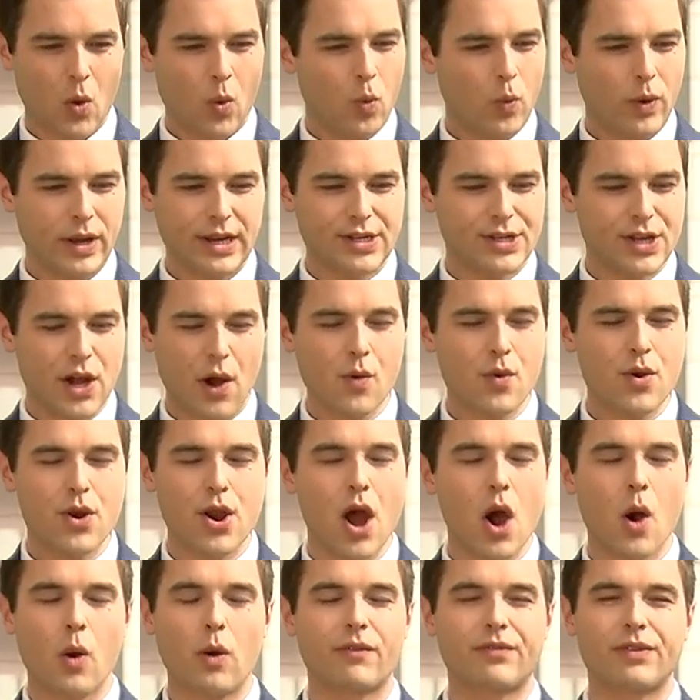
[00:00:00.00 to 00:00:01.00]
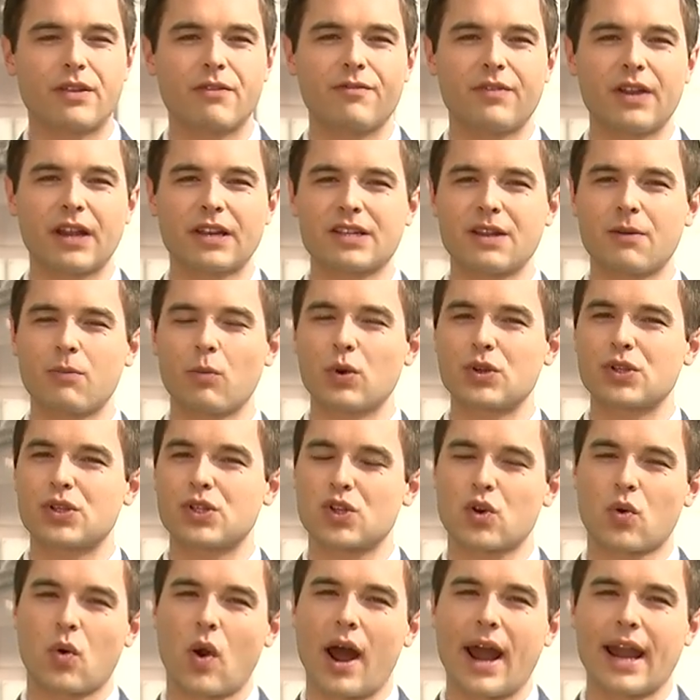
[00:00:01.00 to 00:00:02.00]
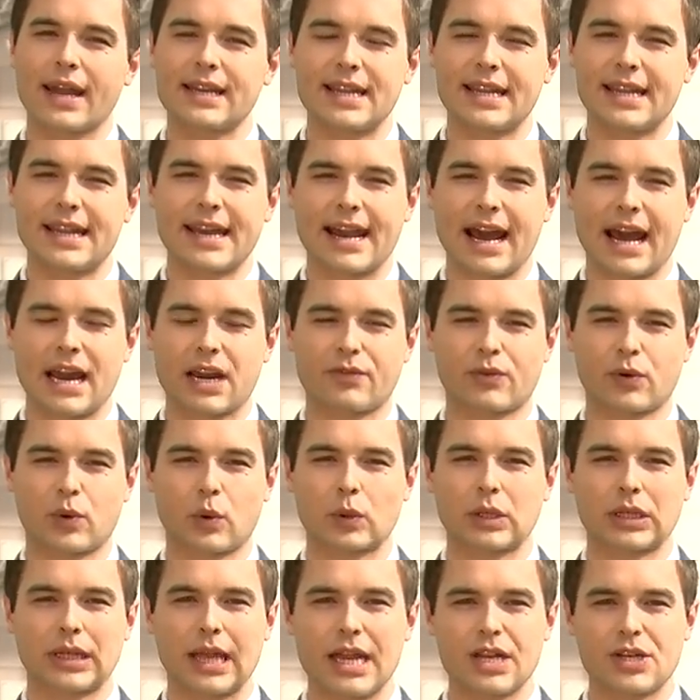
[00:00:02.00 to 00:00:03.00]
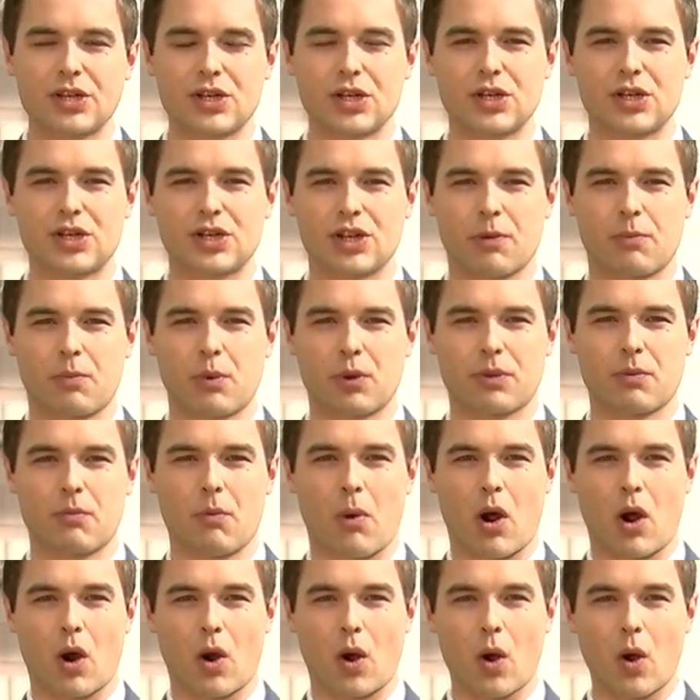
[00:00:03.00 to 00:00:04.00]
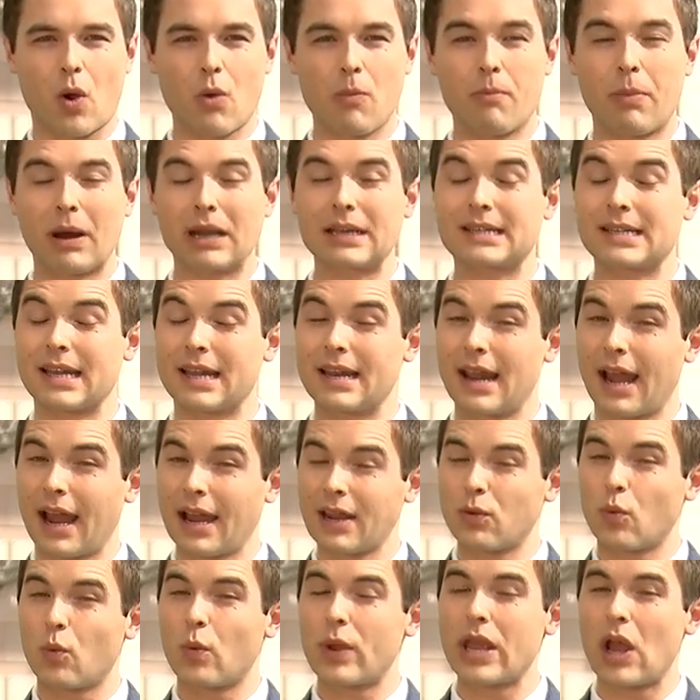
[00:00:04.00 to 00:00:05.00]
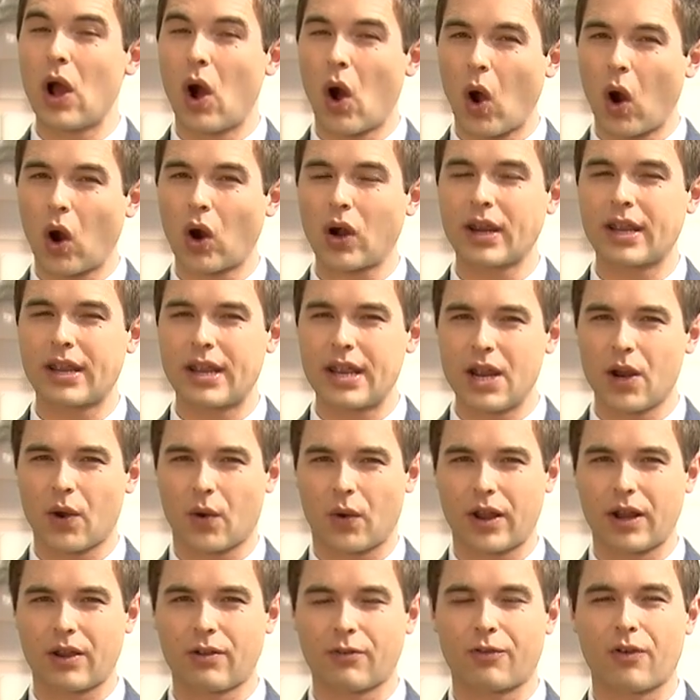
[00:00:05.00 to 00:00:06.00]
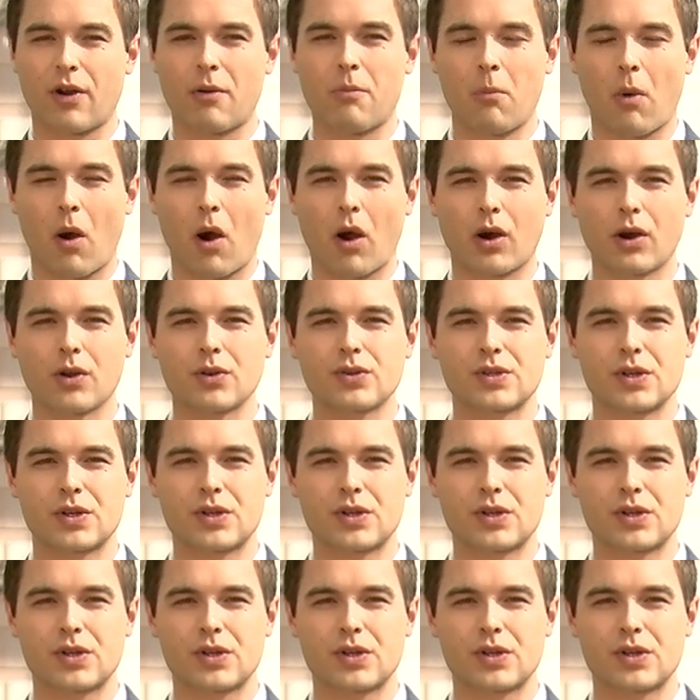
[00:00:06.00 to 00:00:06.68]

We don't know if the victim was trying to get out of a relationship with Morrow, but tonight we are hearing from Morrow's